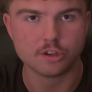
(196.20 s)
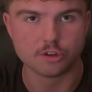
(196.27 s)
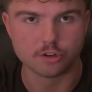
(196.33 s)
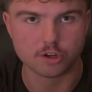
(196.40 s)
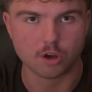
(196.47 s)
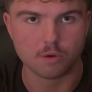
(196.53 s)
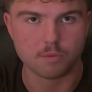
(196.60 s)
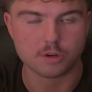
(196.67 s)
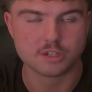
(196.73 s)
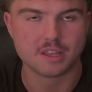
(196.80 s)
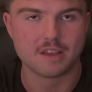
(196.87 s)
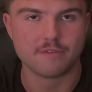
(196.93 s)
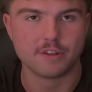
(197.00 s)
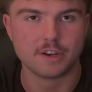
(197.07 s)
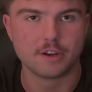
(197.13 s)
you go and watch
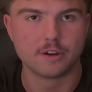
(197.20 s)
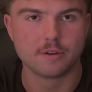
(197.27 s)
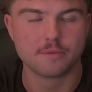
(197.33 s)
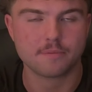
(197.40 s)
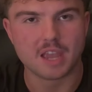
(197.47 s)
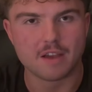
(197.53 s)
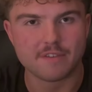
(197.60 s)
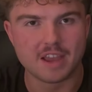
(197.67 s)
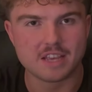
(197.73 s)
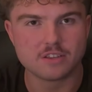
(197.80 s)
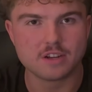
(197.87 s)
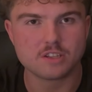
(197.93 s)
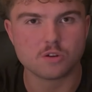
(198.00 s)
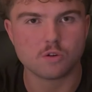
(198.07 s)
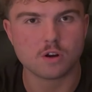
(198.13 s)
that video. However, as I
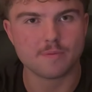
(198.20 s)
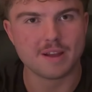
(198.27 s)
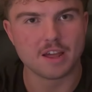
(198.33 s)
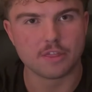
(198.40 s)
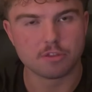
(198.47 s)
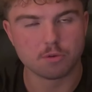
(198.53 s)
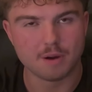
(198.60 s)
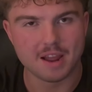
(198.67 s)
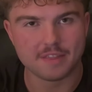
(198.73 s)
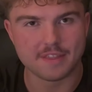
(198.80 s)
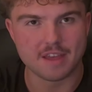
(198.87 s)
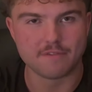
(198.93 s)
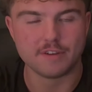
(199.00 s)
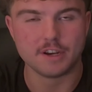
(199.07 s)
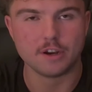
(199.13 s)
talk about throughout
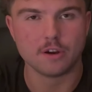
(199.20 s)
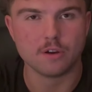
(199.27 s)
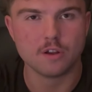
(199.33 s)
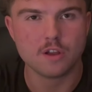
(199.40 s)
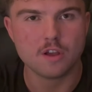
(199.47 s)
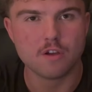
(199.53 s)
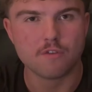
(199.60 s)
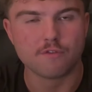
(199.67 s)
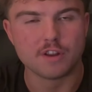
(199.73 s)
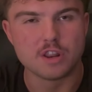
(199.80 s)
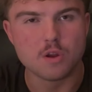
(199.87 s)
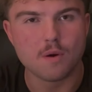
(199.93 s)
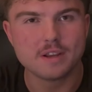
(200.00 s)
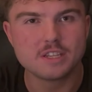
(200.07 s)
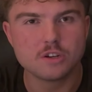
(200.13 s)
that video, for
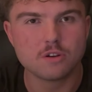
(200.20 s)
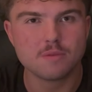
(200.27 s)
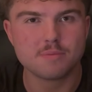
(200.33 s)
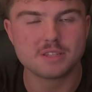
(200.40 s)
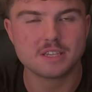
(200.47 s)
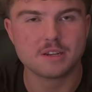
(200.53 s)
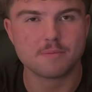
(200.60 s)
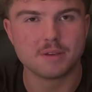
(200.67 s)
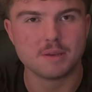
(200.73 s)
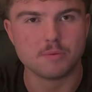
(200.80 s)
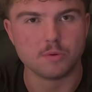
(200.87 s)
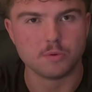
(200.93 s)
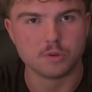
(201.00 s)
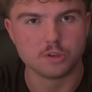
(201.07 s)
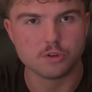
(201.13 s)
99% of
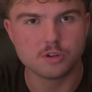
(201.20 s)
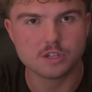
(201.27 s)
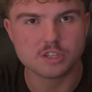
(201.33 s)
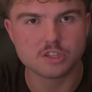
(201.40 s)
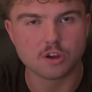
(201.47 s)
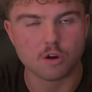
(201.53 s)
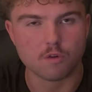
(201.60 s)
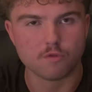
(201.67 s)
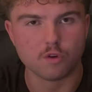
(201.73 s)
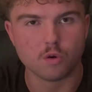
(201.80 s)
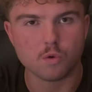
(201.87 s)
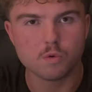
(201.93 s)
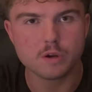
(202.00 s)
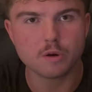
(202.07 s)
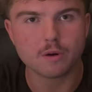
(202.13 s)
people, you can solve
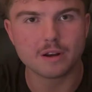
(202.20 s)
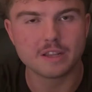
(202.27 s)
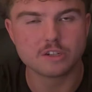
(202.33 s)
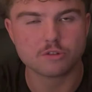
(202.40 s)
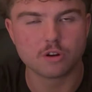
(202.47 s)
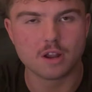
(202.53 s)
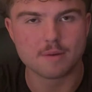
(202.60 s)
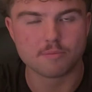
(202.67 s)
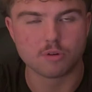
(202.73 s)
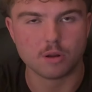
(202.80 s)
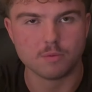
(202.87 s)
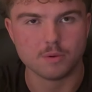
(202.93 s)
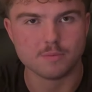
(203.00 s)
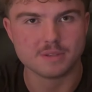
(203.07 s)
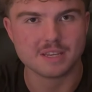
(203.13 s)
all your electrolyte
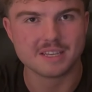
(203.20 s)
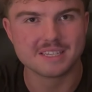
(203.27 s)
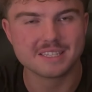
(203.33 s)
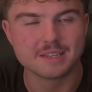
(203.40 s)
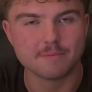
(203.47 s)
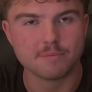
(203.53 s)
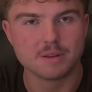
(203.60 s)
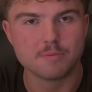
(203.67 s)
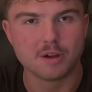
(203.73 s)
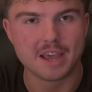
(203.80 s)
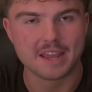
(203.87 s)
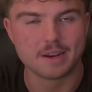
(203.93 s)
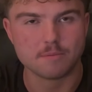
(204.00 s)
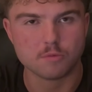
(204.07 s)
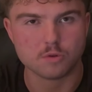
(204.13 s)
problems simply by
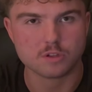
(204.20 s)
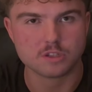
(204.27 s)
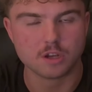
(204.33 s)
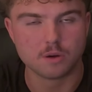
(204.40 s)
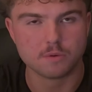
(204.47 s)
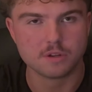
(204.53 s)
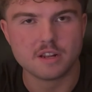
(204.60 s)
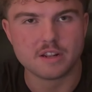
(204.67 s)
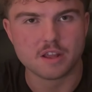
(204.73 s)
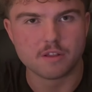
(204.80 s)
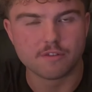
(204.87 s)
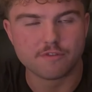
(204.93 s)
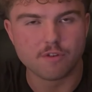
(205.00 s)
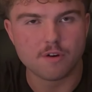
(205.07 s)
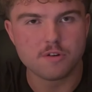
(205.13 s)
adding more salt. Now, the
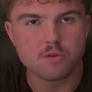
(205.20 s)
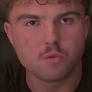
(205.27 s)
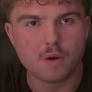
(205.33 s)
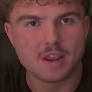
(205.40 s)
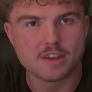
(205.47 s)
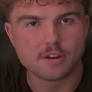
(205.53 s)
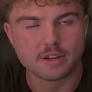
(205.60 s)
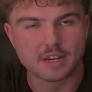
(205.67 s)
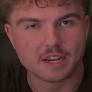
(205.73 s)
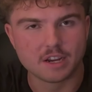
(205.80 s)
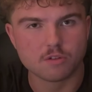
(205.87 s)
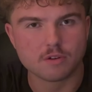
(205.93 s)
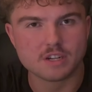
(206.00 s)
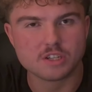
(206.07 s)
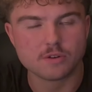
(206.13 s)
final way you can
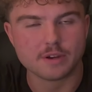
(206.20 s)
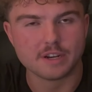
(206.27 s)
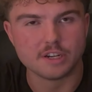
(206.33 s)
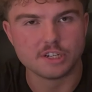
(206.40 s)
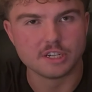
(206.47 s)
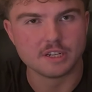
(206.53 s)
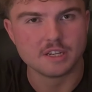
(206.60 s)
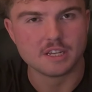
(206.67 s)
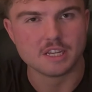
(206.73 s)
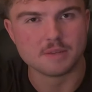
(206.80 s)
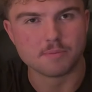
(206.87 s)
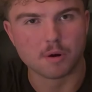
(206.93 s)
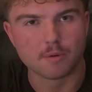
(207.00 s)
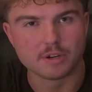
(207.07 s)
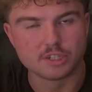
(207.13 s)
increase your energy is
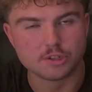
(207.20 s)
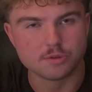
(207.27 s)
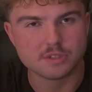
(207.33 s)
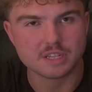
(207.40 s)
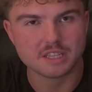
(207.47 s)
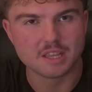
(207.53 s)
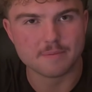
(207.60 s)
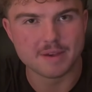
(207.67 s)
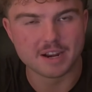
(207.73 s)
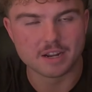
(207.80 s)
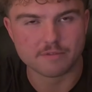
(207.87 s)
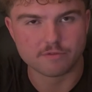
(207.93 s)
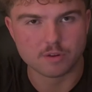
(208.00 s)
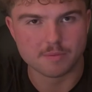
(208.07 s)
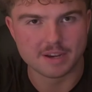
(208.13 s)
by reducing the amount of
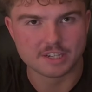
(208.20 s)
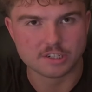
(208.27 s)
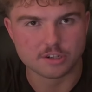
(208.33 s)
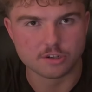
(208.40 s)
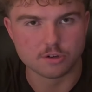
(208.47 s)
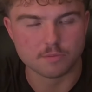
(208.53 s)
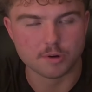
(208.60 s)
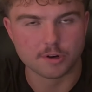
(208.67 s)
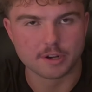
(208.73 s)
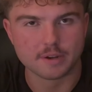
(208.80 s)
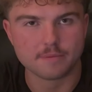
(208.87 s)
inflammation in your body.